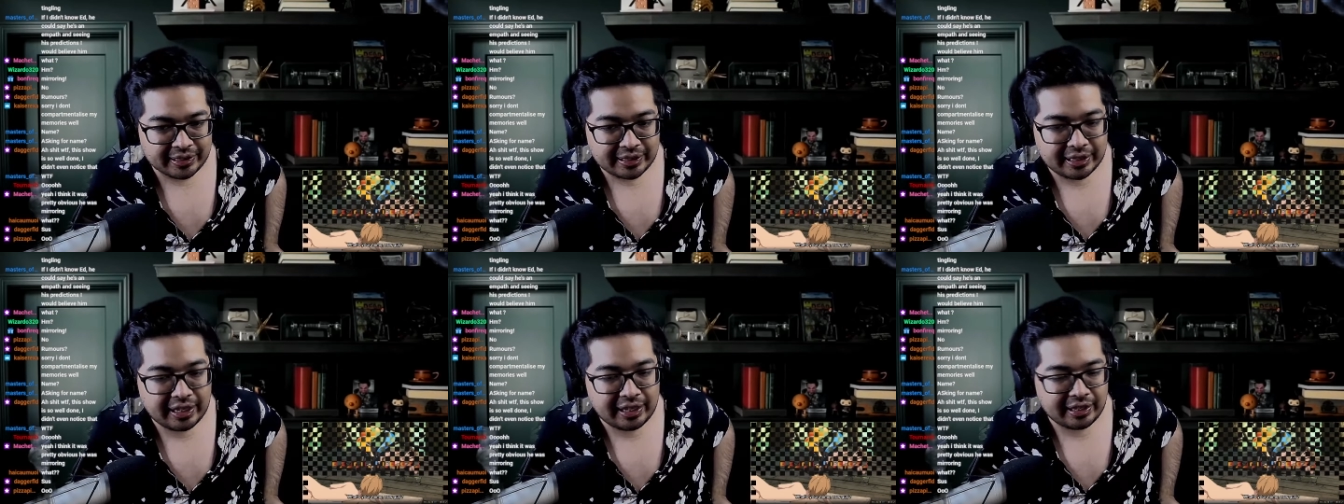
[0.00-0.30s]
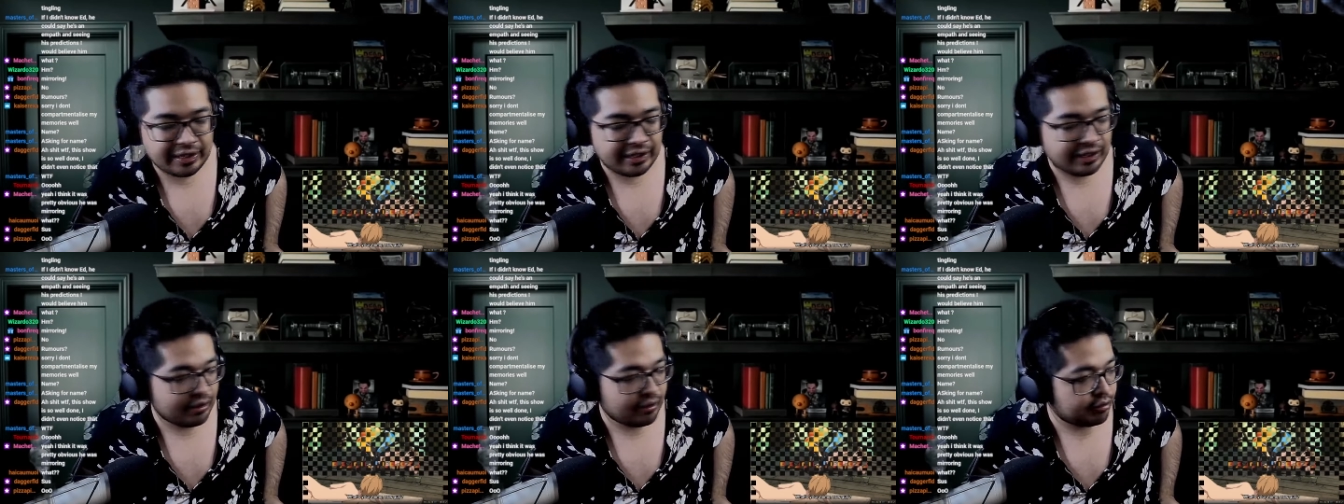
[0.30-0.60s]

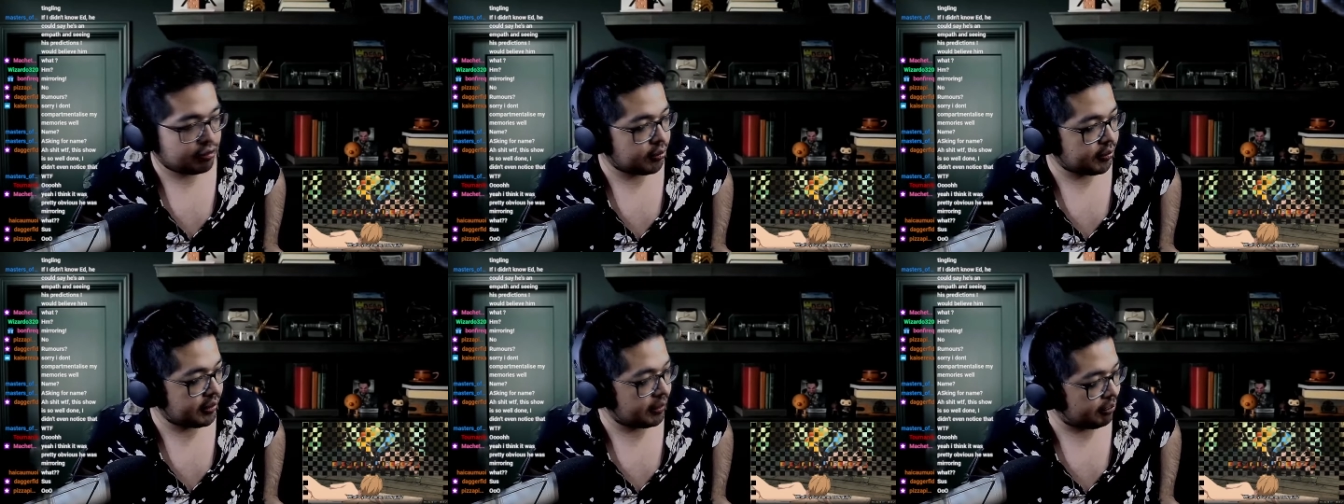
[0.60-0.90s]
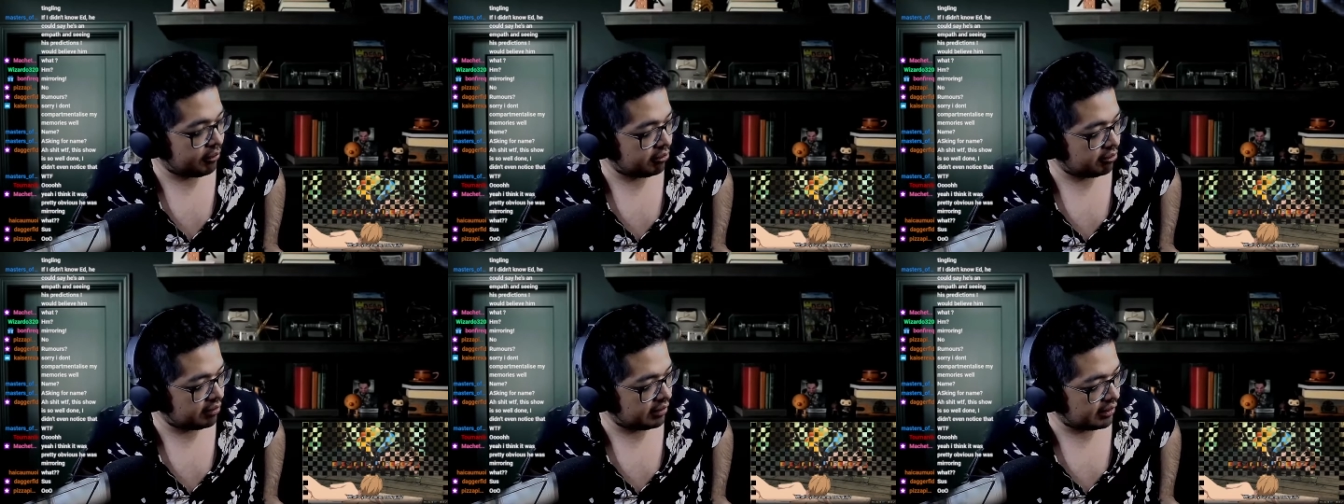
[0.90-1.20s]
Yeah, so when
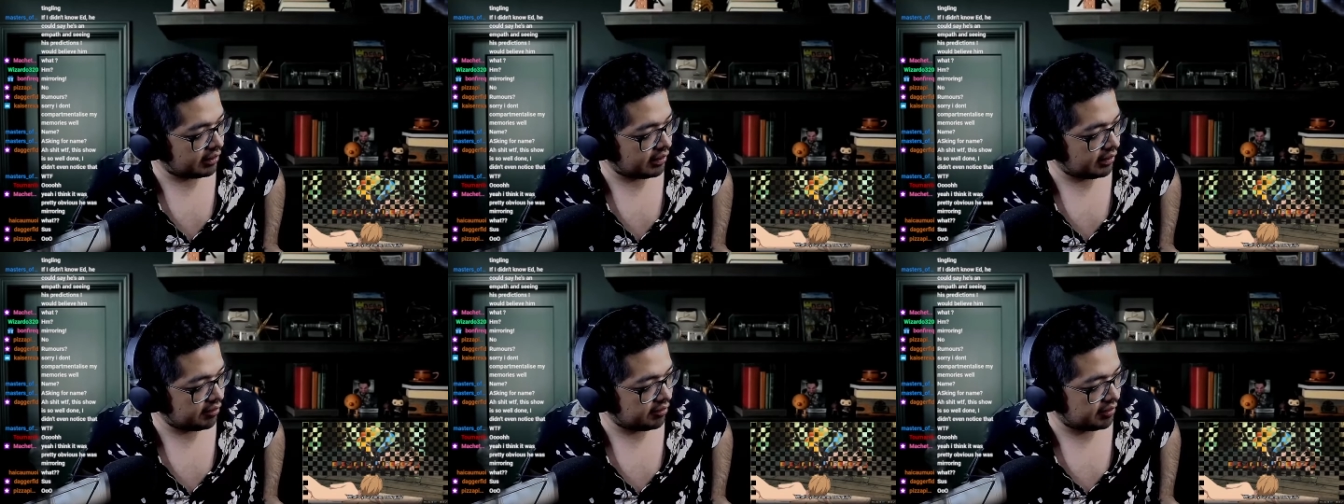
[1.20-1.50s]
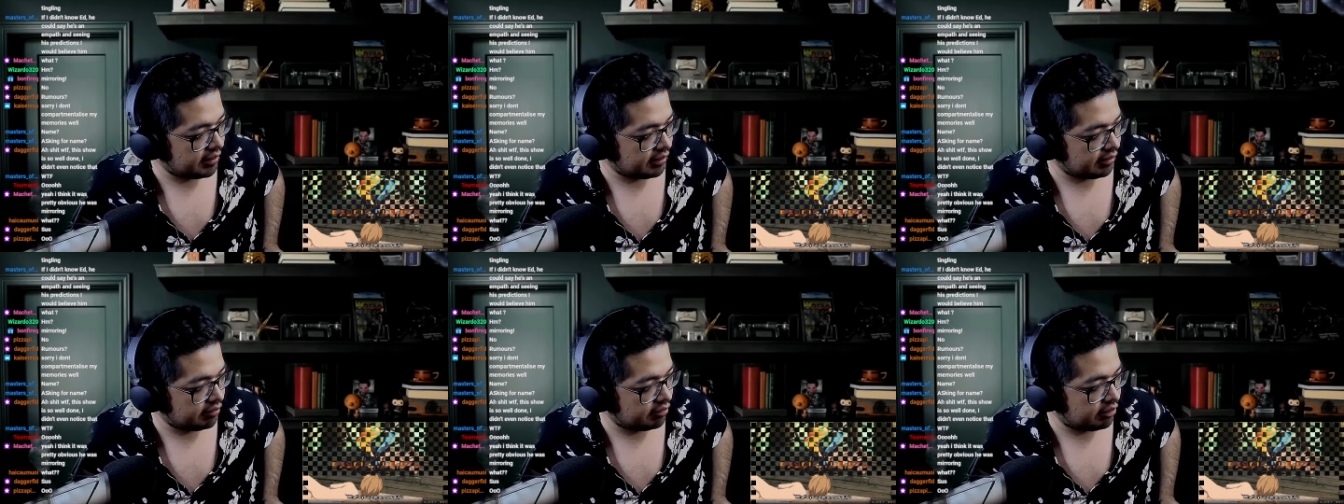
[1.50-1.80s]
a person
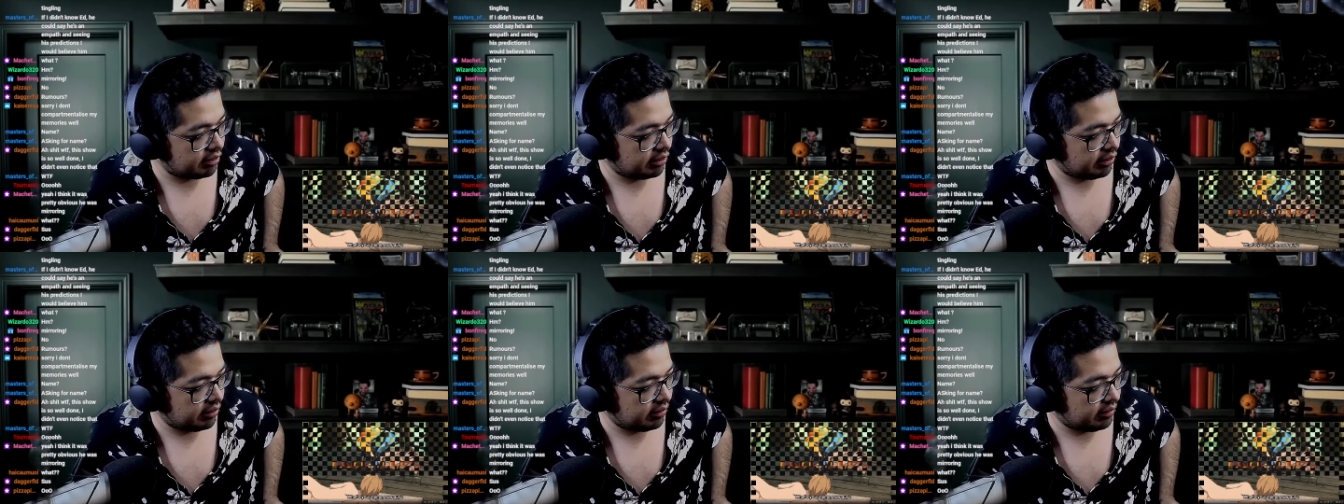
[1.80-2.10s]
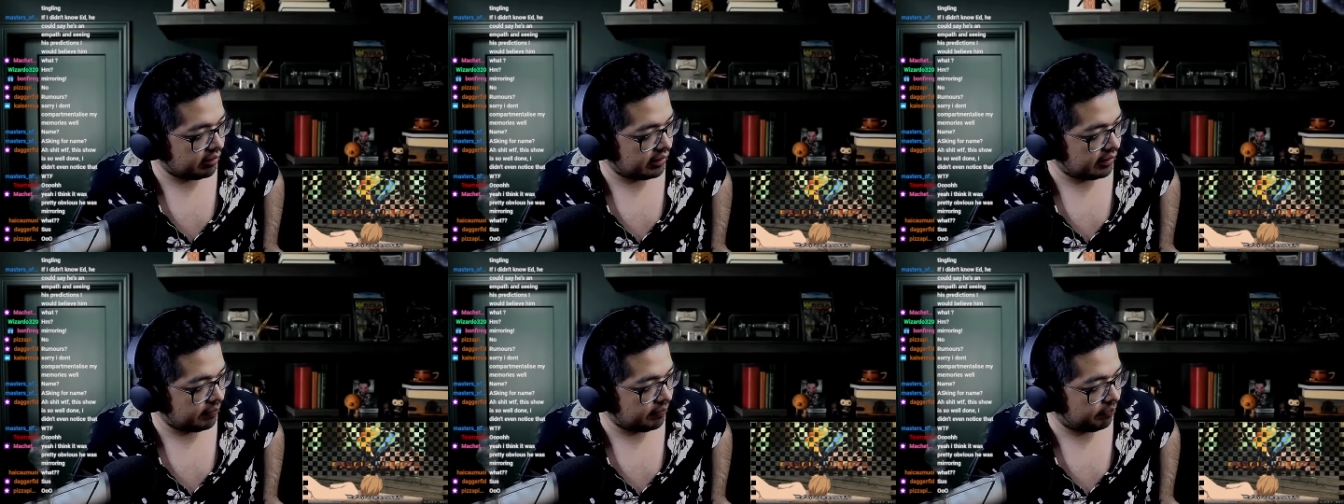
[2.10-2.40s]
does this, you
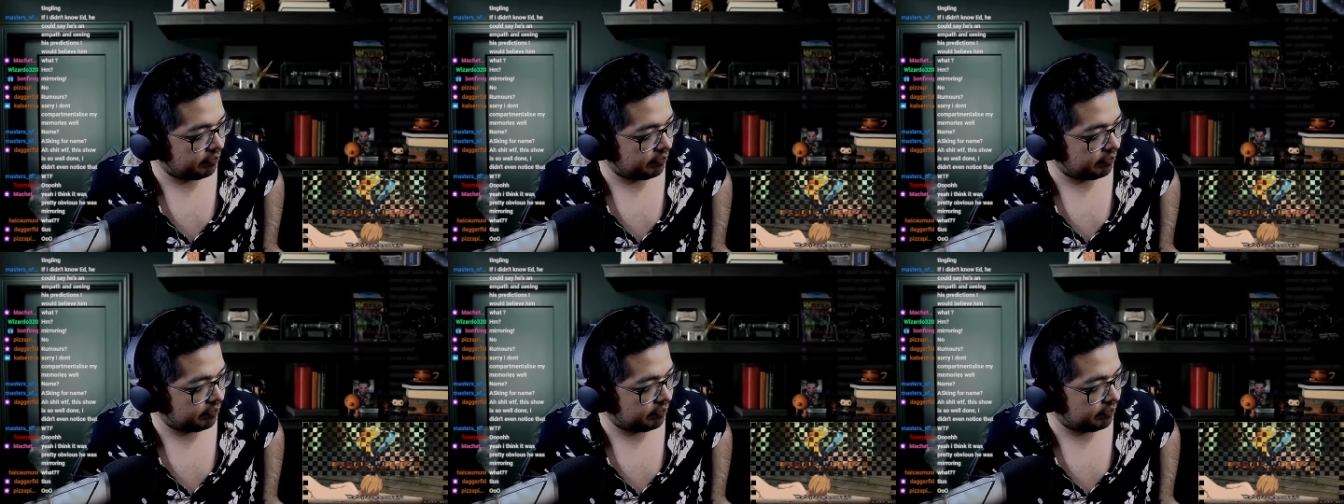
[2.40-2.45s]
know,